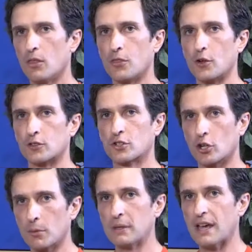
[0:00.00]
there's
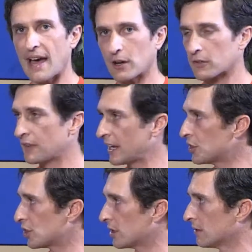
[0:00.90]
going to be
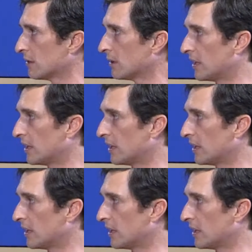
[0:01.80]
aggravation